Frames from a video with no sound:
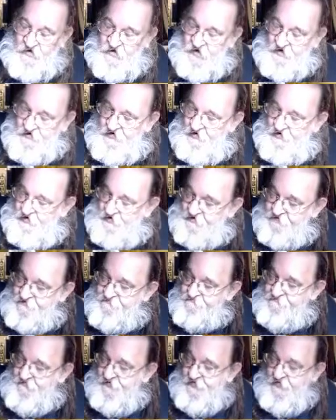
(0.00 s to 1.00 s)

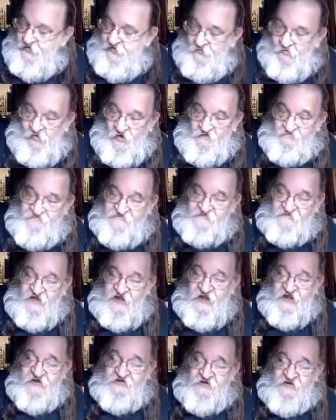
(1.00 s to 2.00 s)
her
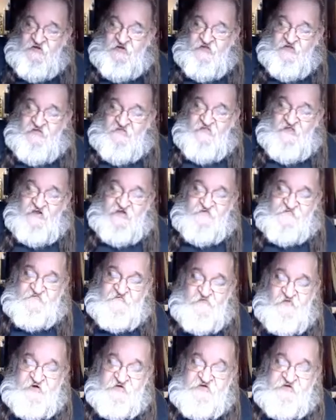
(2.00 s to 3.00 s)
website, that is
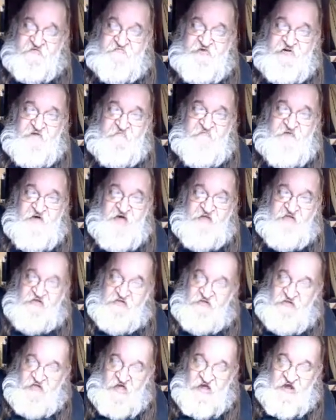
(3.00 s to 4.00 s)
going to be about
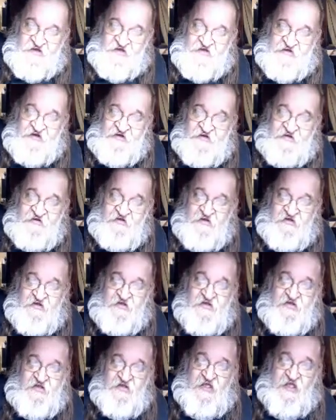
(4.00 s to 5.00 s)
lighting
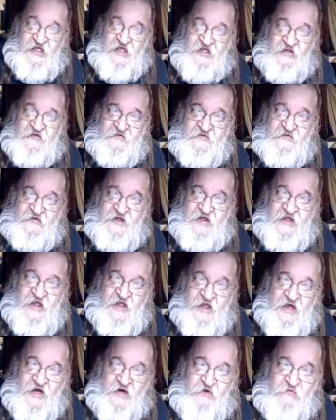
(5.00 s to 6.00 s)
and
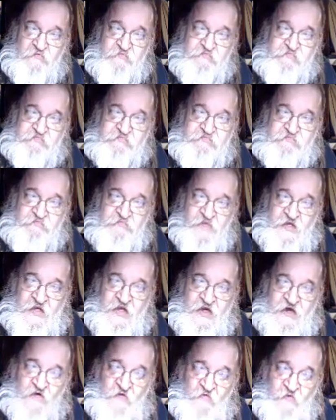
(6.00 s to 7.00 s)
how
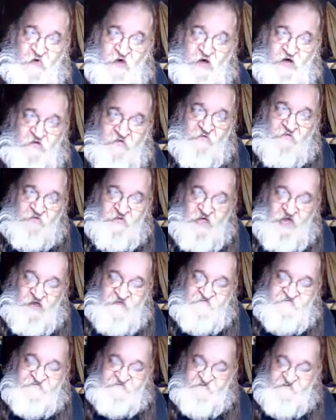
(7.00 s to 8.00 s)

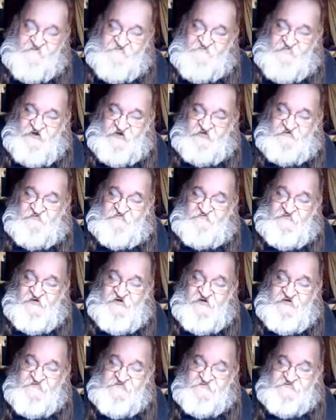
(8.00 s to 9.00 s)
lights affect
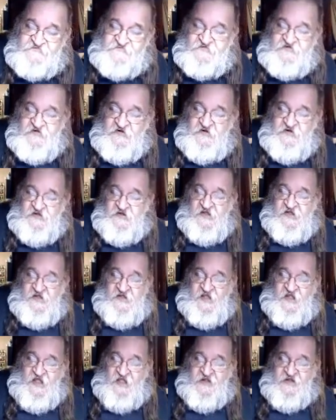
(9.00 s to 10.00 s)
fish.
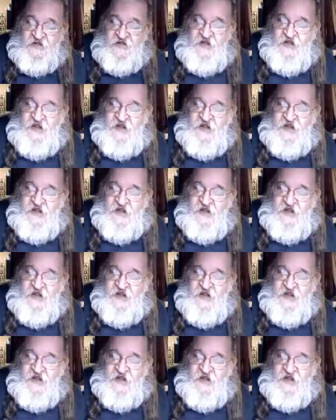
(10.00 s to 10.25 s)
And